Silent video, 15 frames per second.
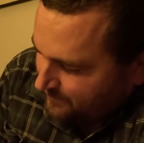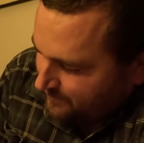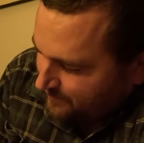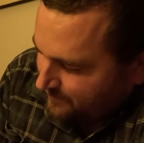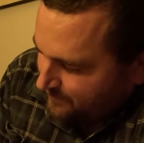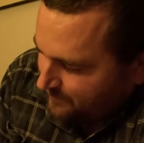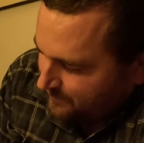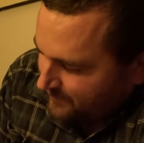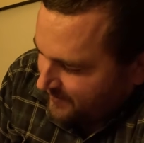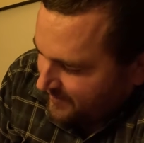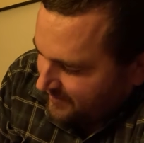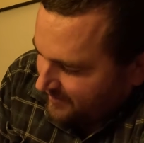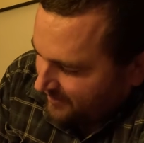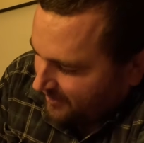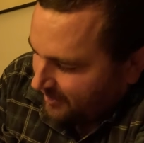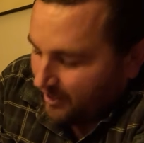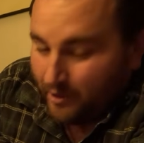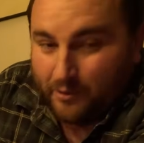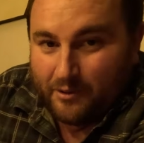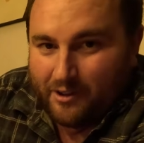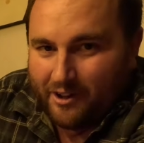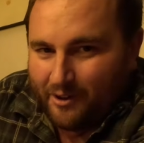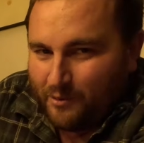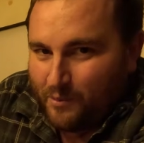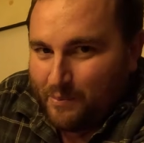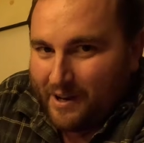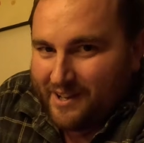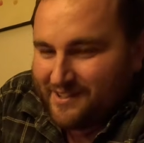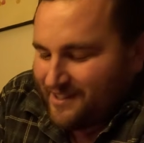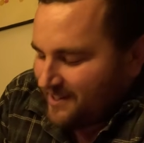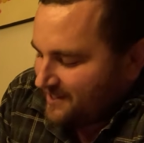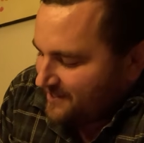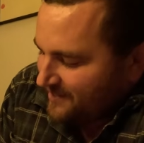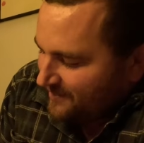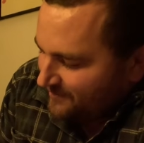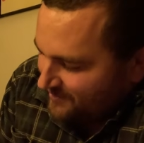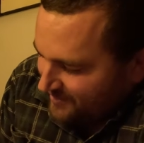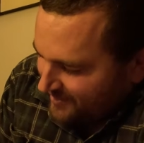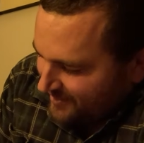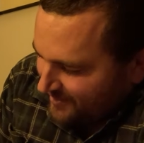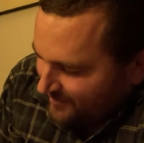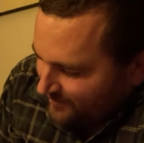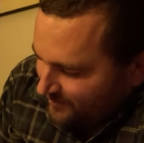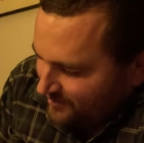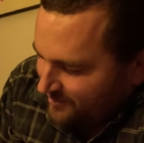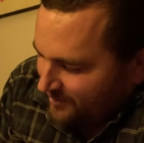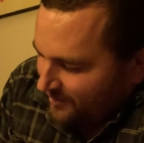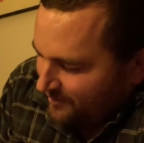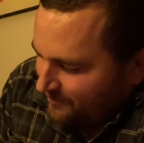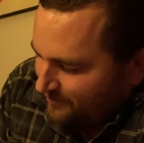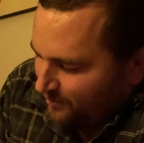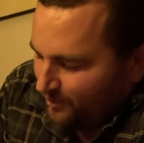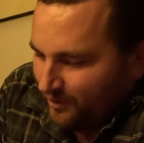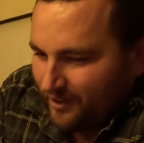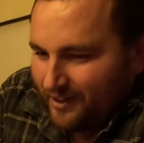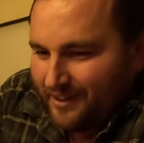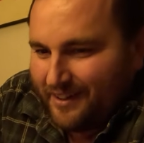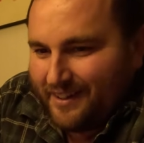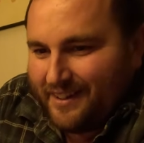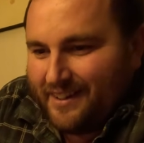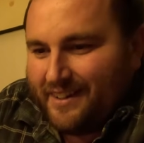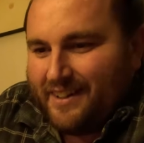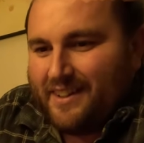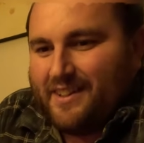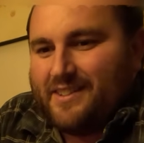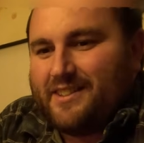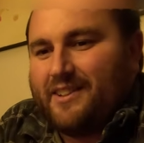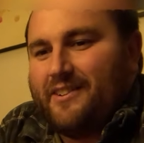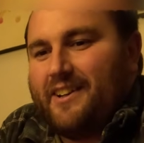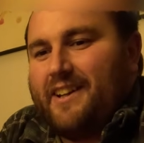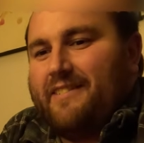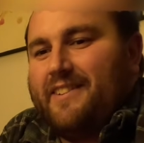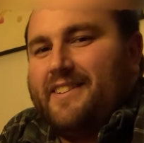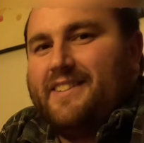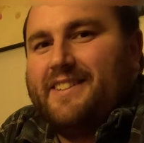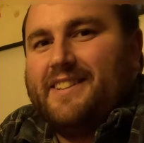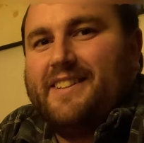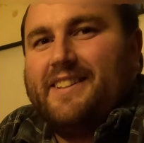Oh no, we'll pace ourselves. We'll just go to 4. See what happens.